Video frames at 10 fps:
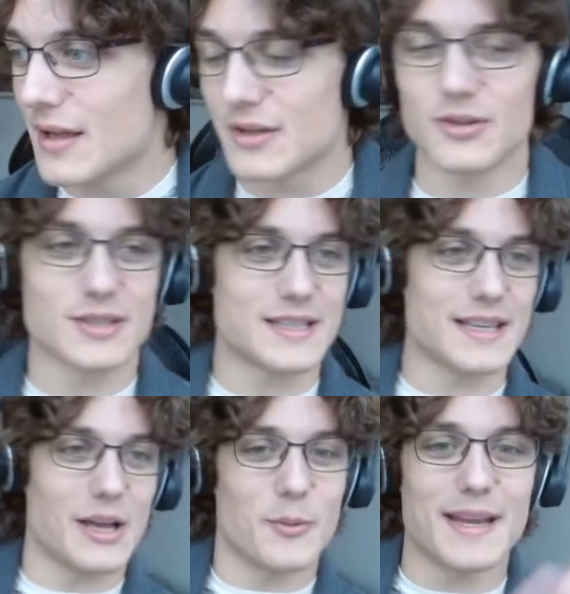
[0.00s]
you'll see
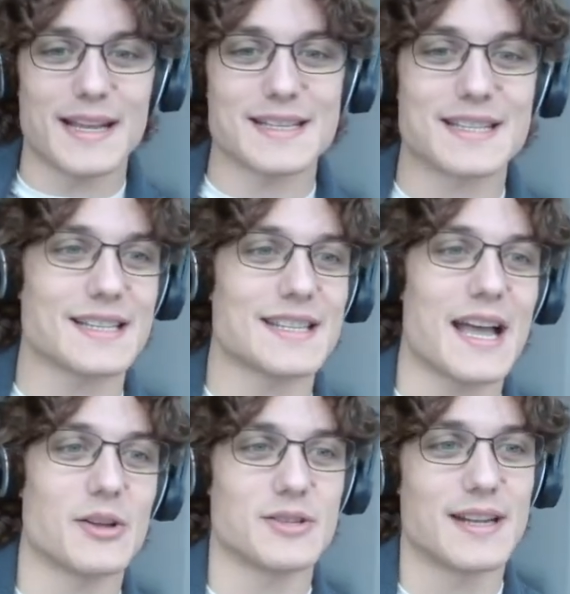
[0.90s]
that we get
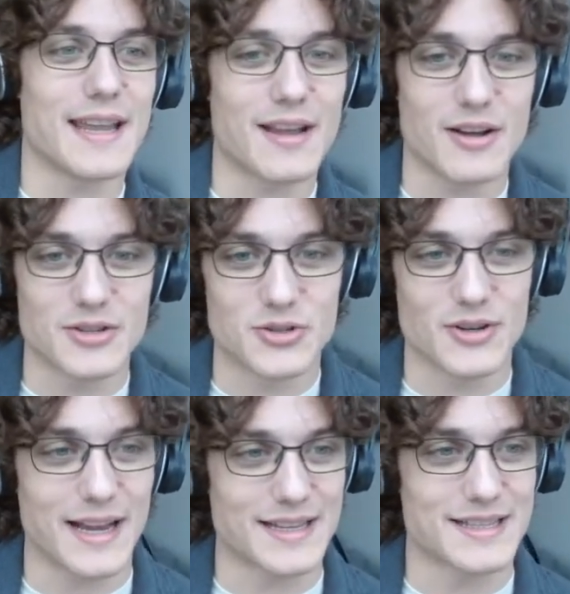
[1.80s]

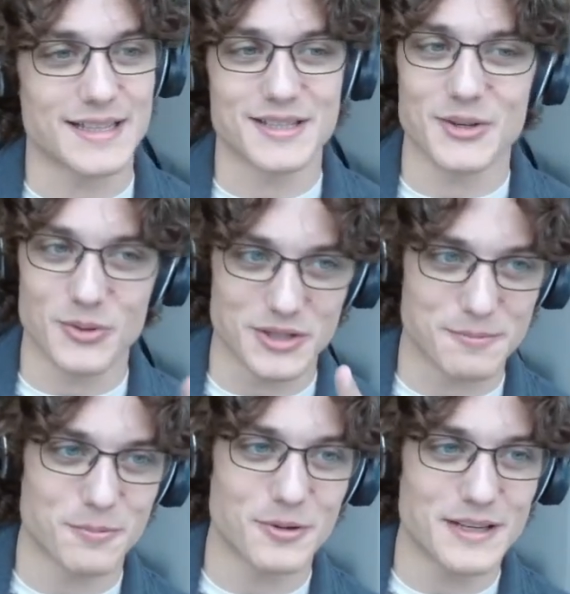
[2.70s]
6,860, which is
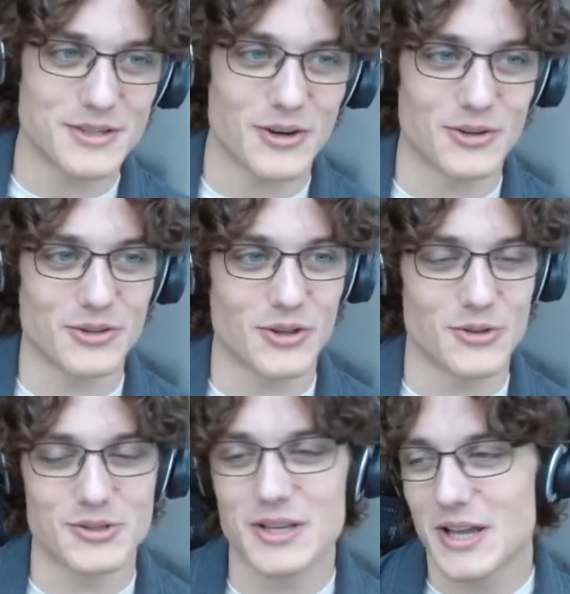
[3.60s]
pretty darn
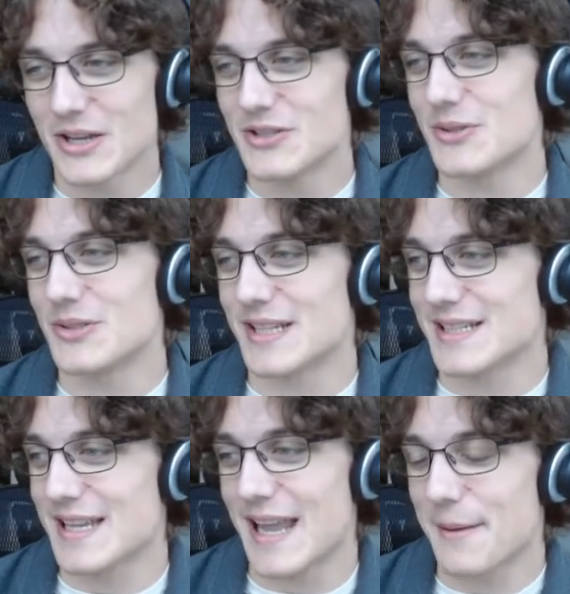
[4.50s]
close to
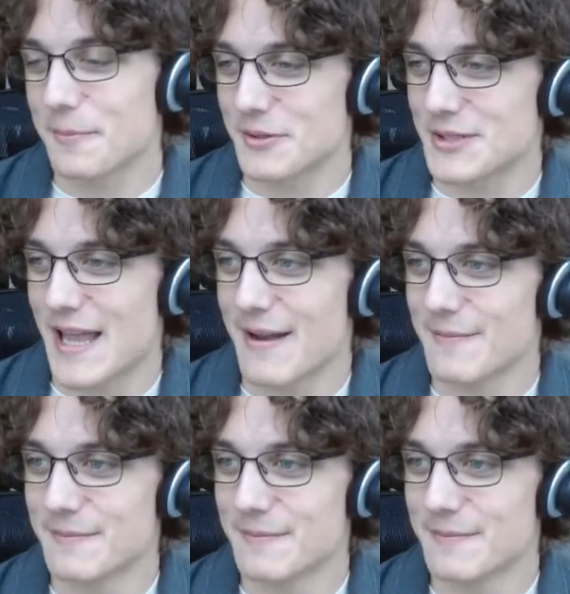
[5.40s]
68%.